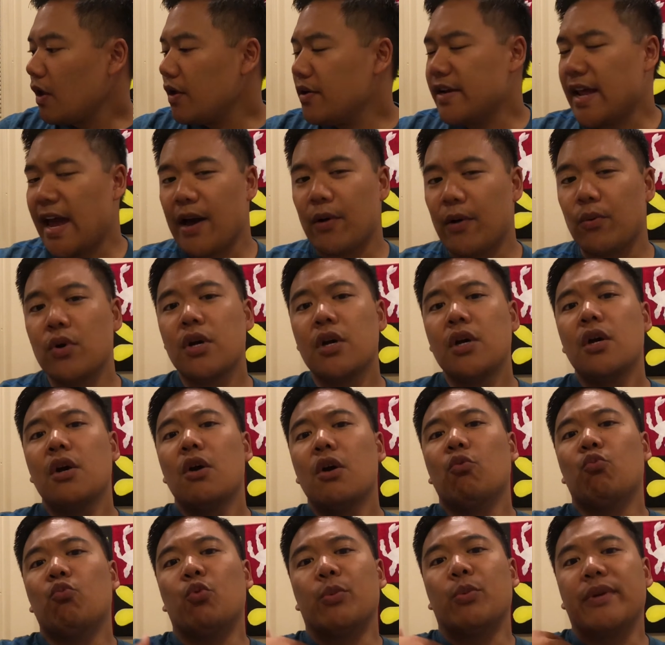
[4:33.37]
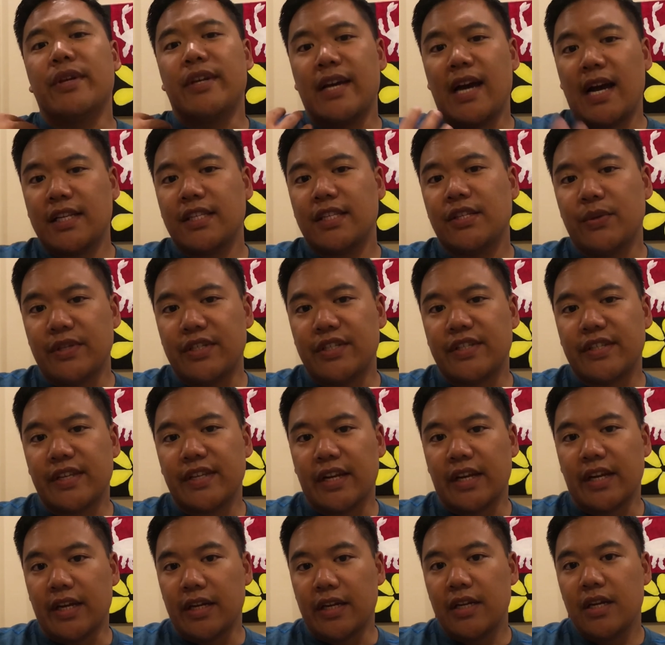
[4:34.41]
Now, when we got to each
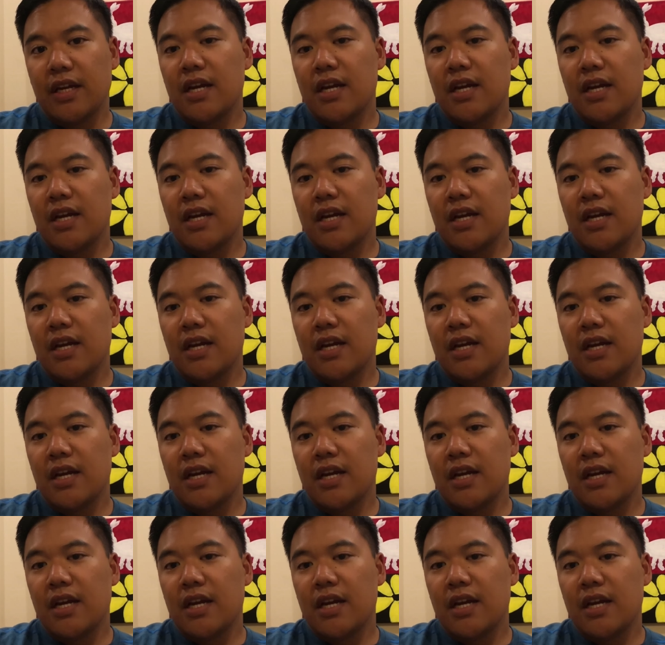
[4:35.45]
city,